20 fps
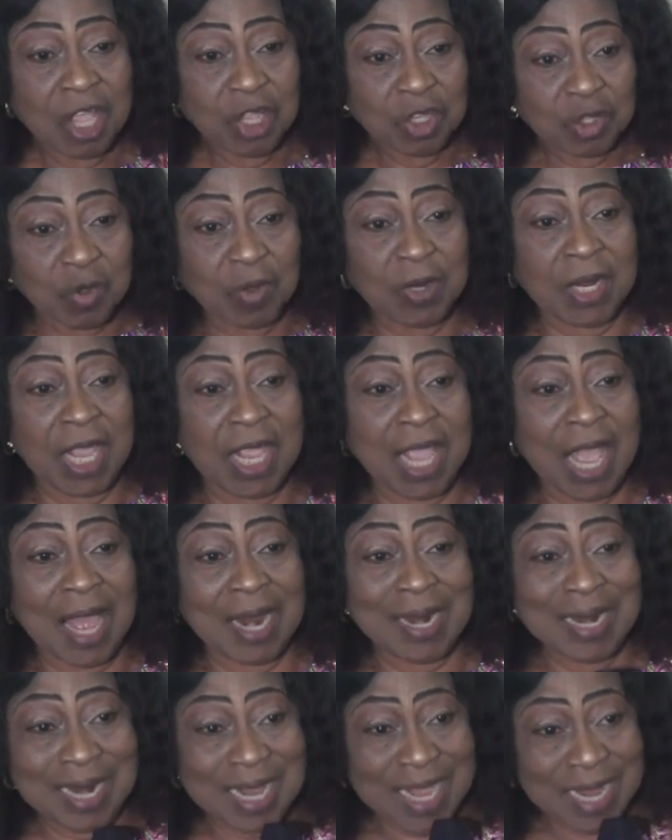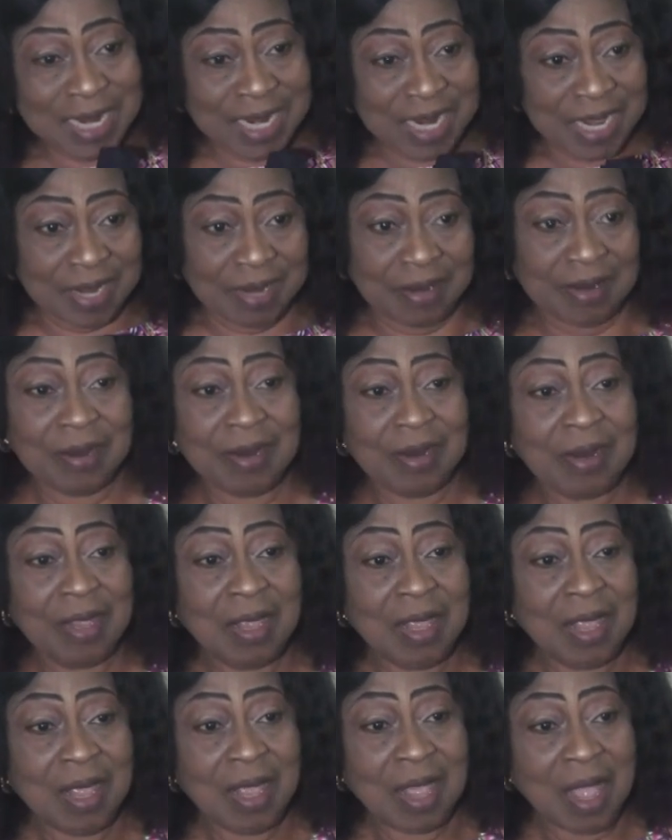So they are learning
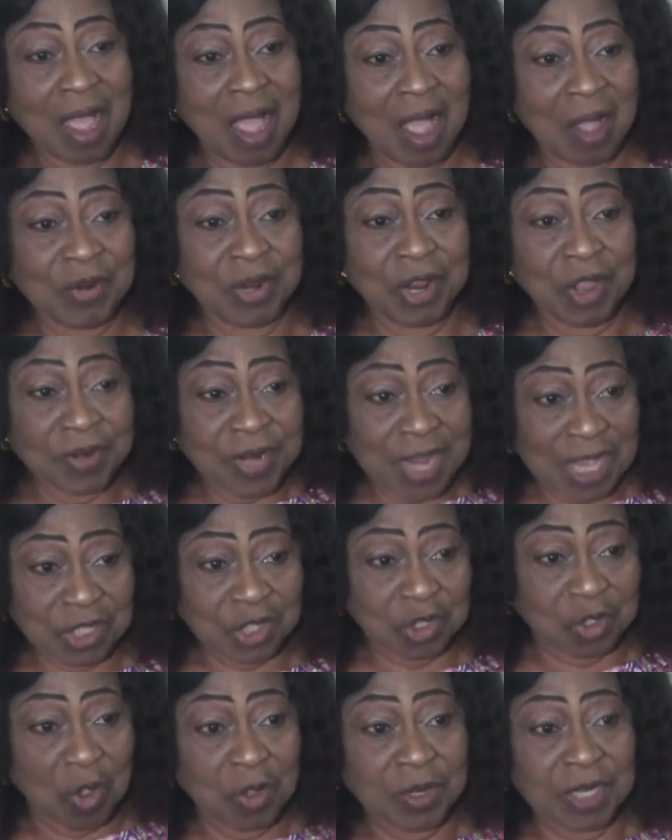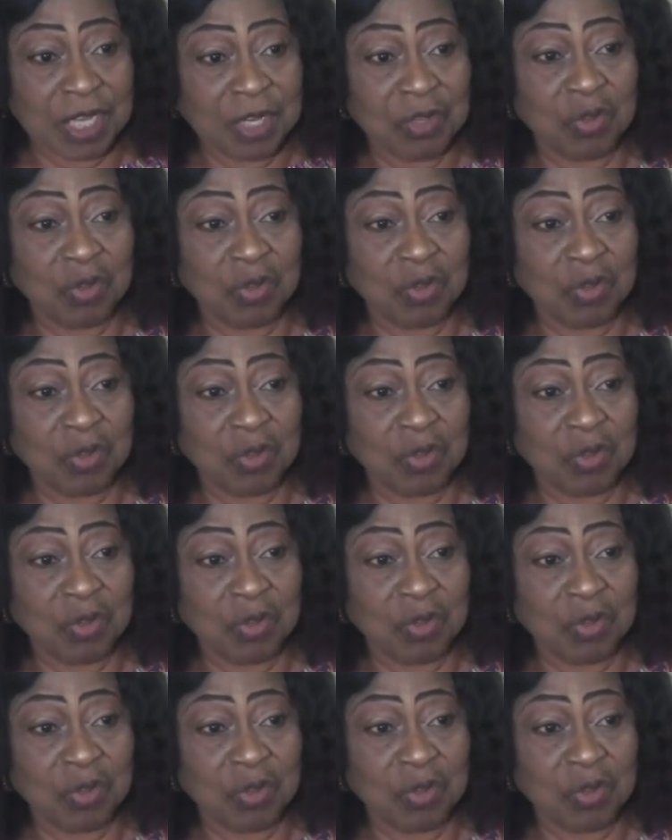how they understanding